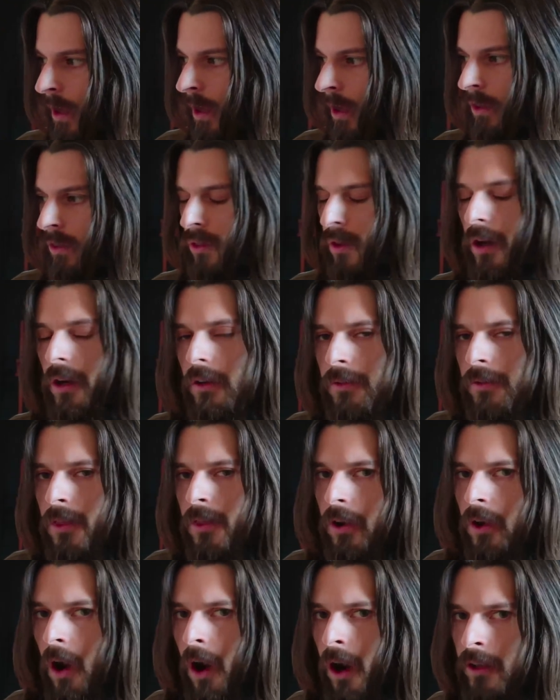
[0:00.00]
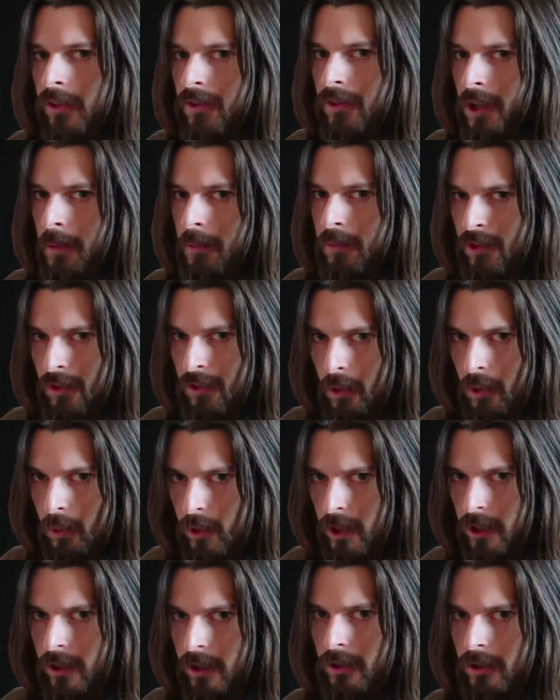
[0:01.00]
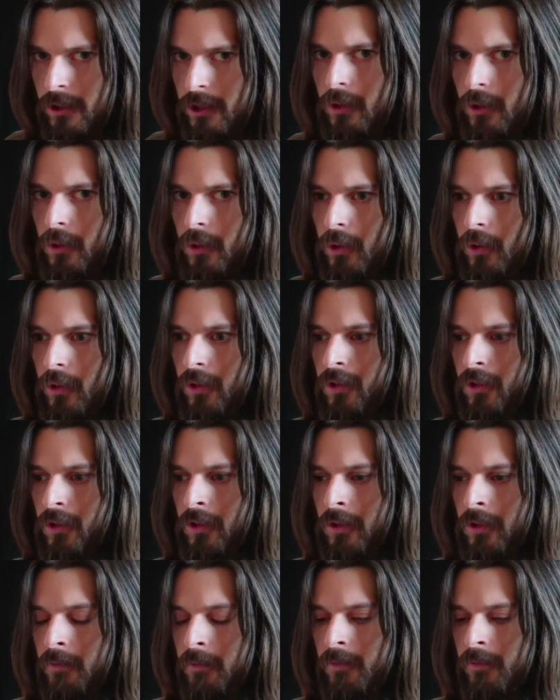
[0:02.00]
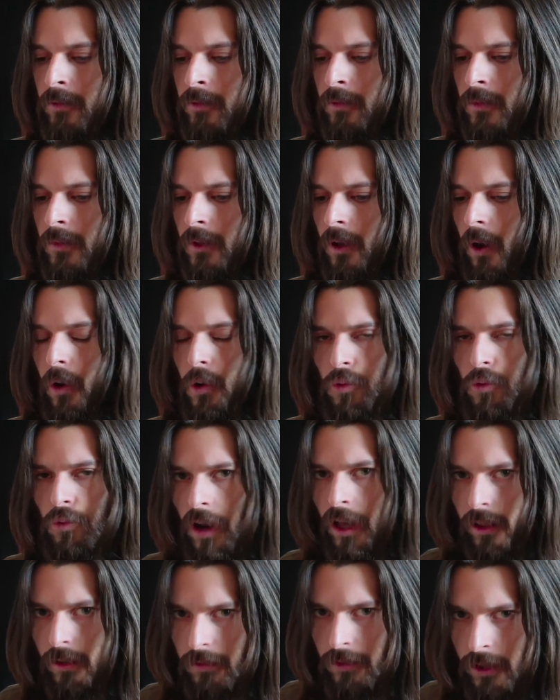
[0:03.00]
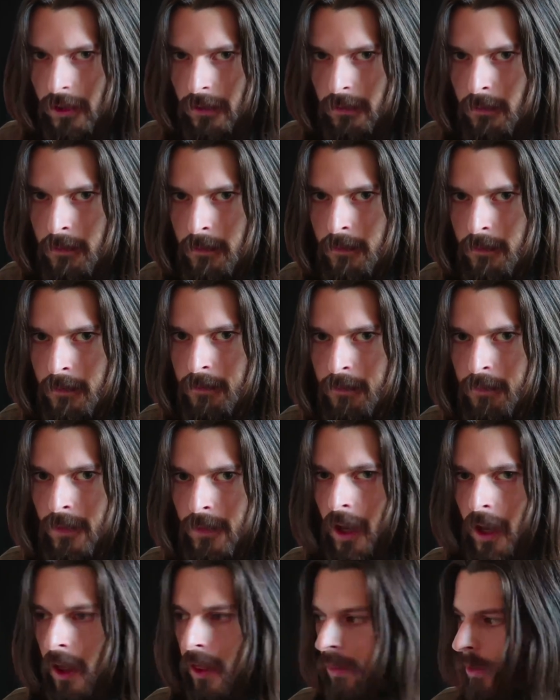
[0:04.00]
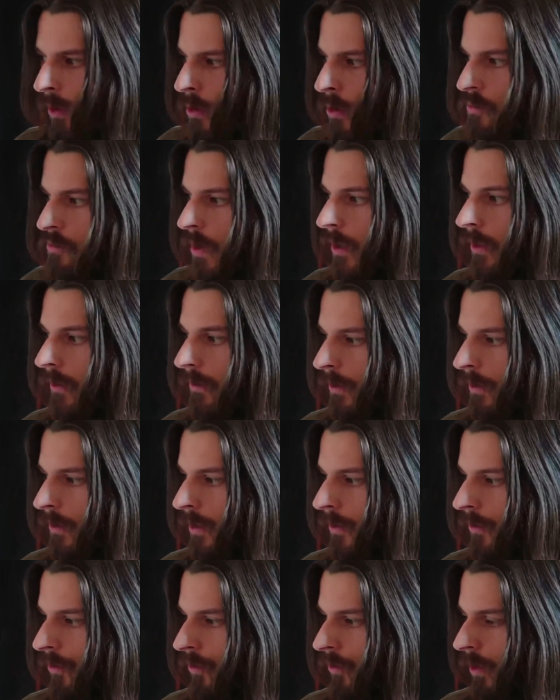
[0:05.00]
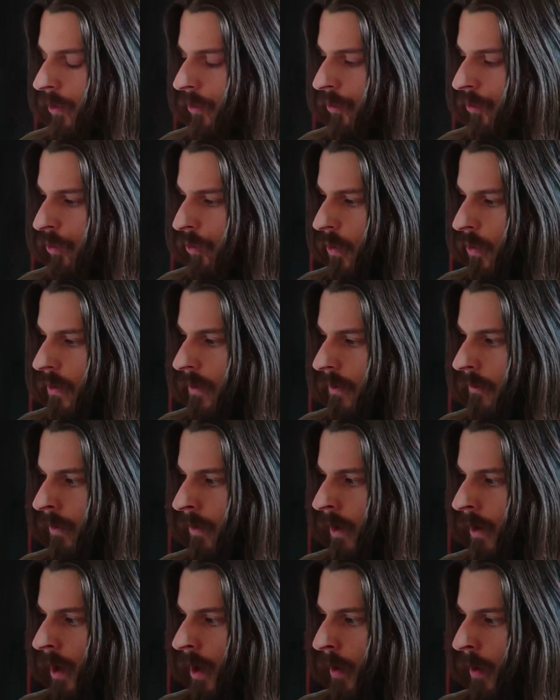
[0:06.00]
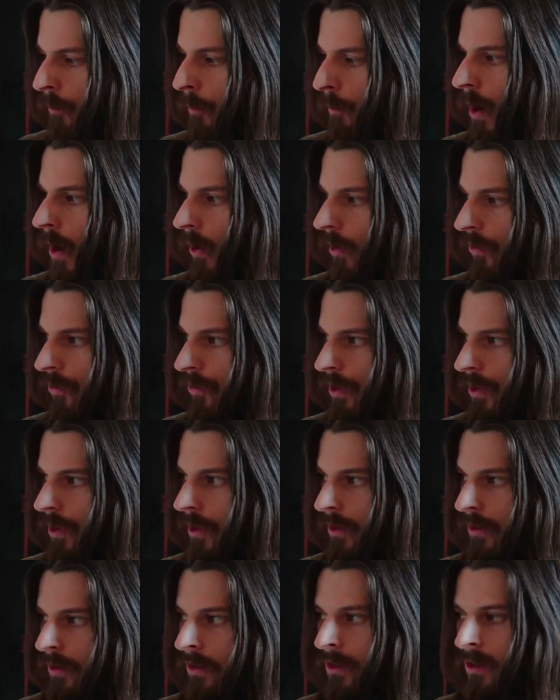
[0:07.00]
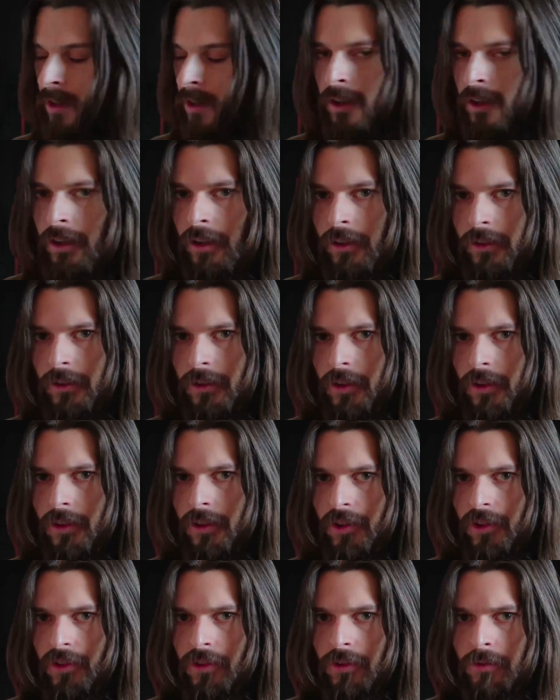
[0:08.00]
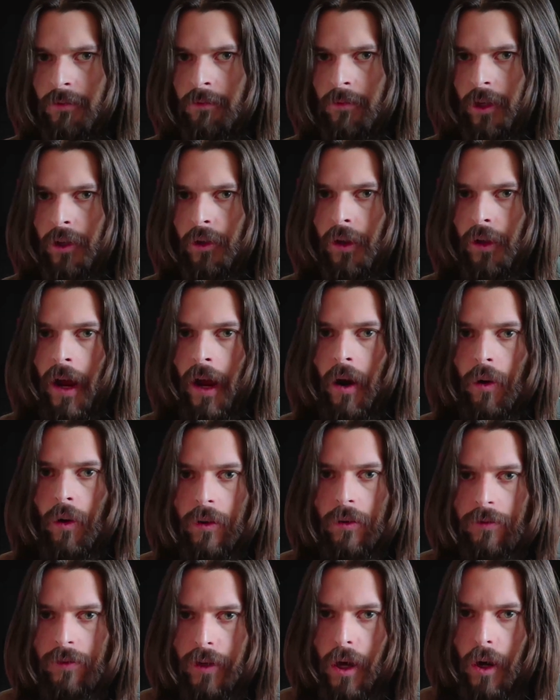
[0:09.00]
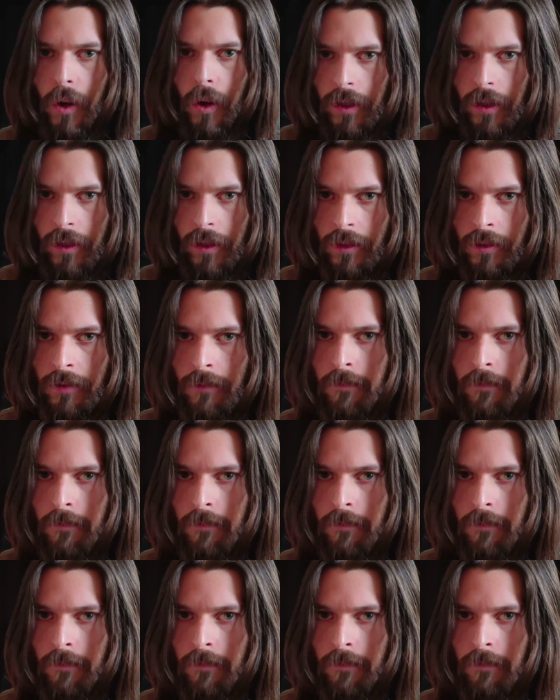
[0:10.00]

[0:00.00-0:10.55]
none of the concepts that we could use are relevant. Their relevance is sort of boxed in to this cloud of knowing.